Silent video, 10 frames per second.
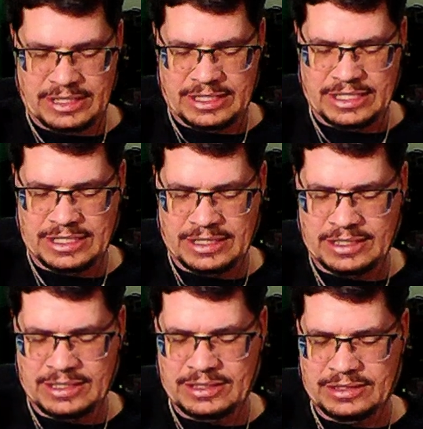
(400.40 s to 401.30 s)

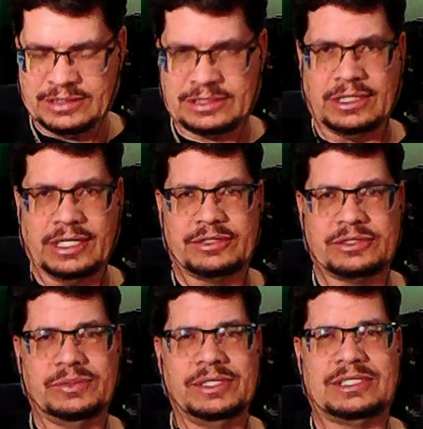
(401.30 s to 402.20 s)
The selector
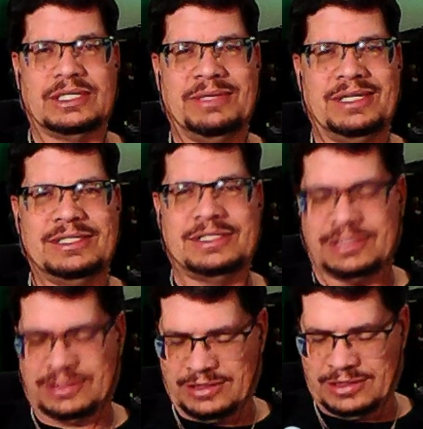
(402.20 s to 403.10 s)
switch, I mean, it's
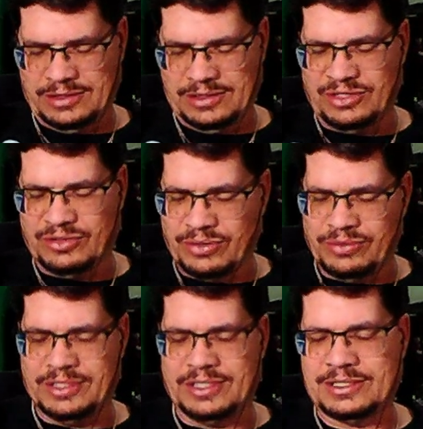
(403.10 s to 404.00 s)
just, you know
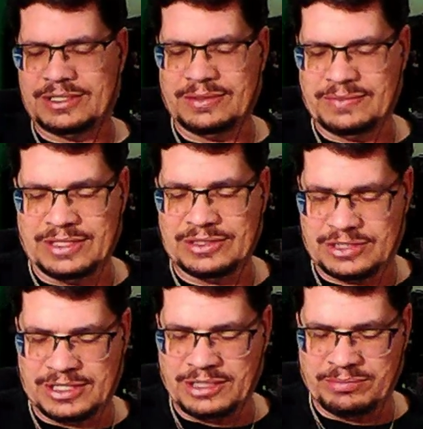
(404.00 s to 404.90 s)
that it's
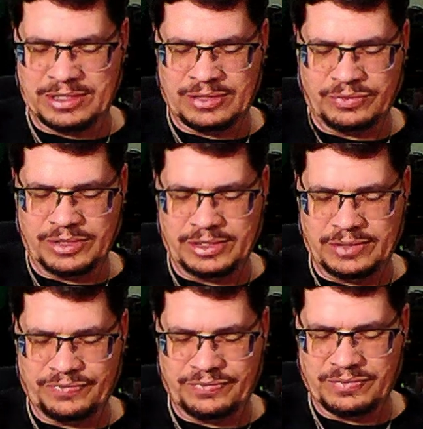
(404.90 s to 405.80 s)
cheap, but it
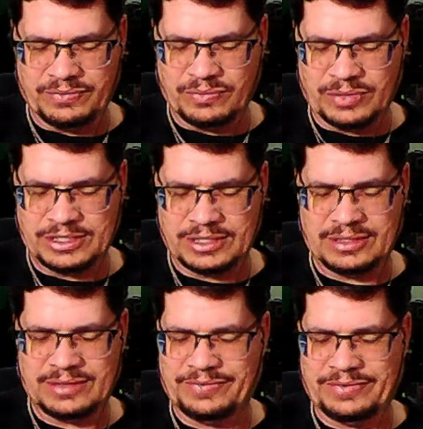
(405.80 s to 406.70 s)
really wasn't.
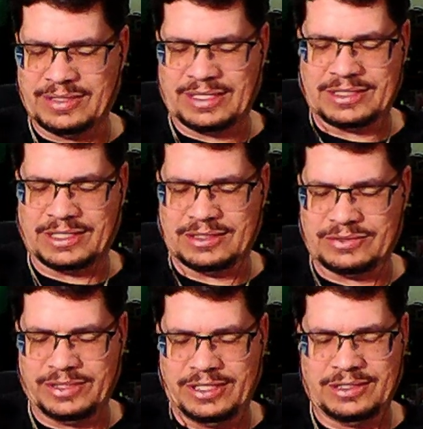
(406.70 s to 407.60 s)
I was like, it's
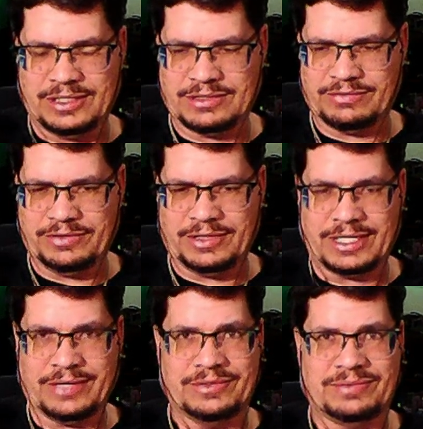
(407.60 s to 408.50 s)
really doesn't feel
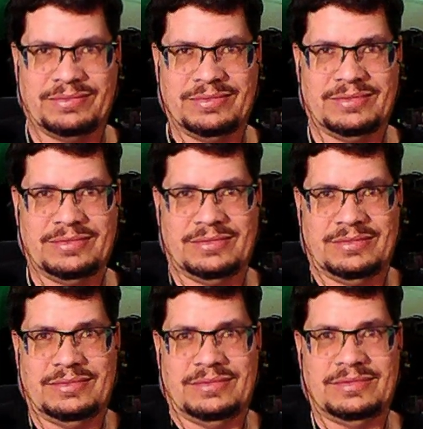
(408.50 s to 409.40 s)
like it was
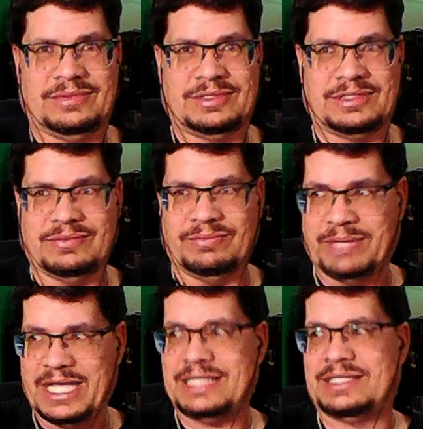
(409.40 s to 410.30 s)

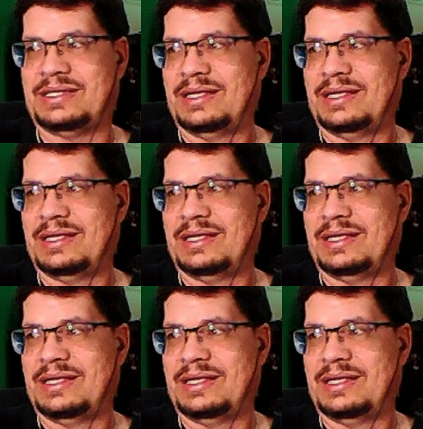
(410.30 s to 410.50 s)
made.